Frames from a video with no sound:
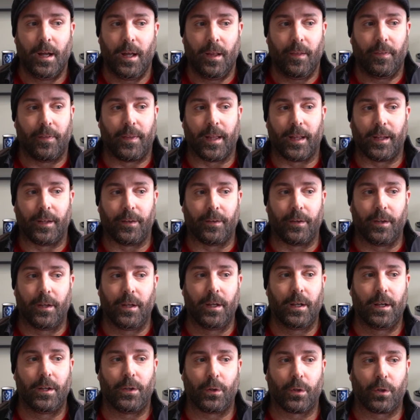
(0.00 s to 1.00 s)
then
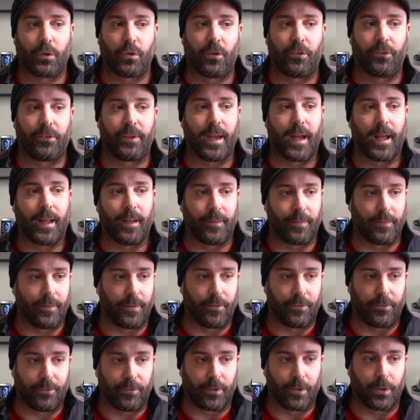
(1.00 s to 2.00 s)
you could just get
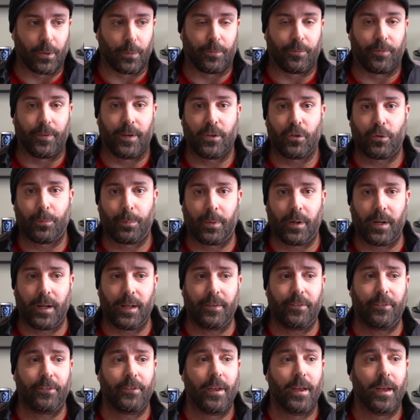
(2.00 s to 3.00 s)
this little French
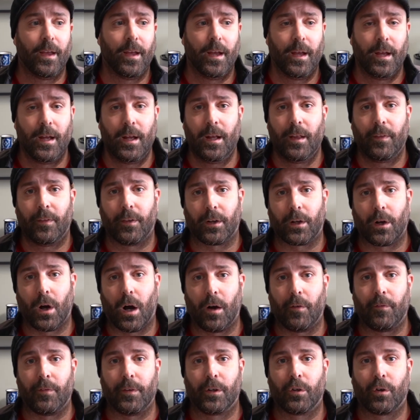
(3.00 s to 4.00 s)
press, the
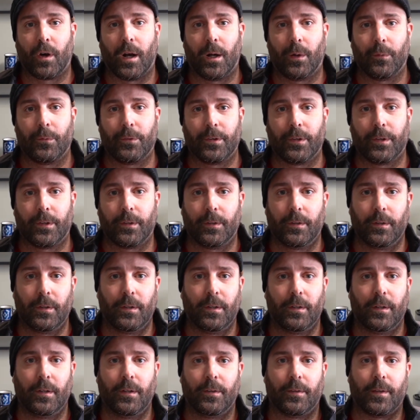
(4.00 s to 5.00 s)
coffee grounder
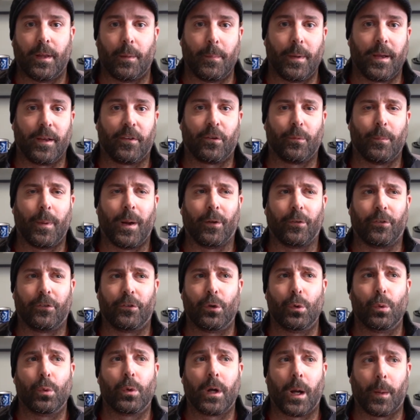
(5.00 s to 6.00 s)
that makes about
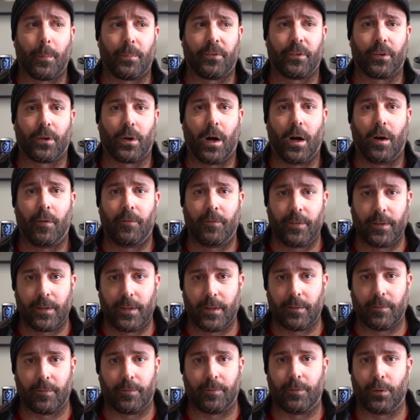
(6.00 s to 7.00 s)
2 cups of coffee
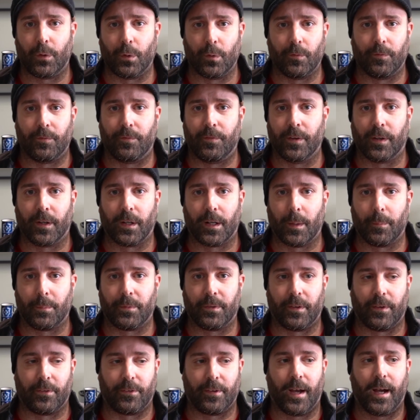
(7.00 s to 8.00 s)
if you fill it up to
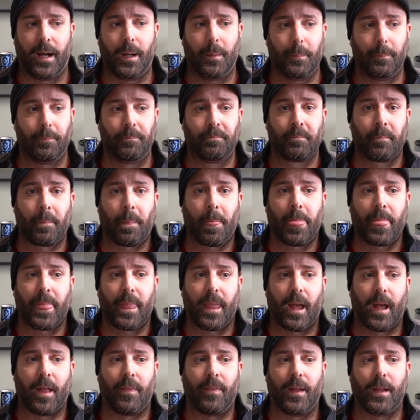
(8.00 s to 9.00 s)
the top.
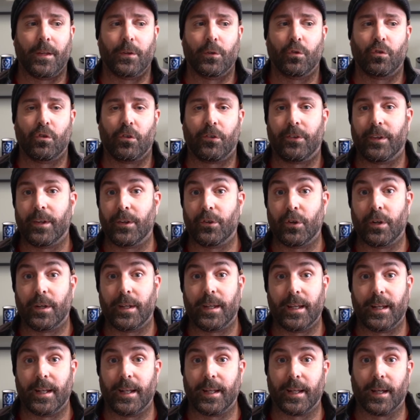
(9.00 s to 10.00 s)
And then you just need your
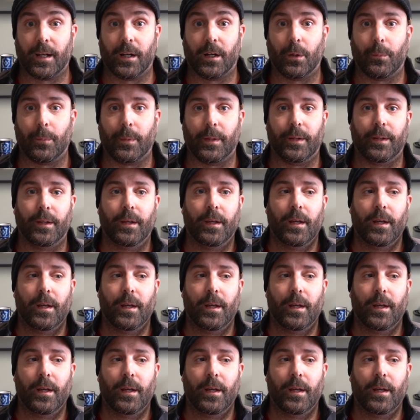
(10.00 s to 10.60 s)
heating element.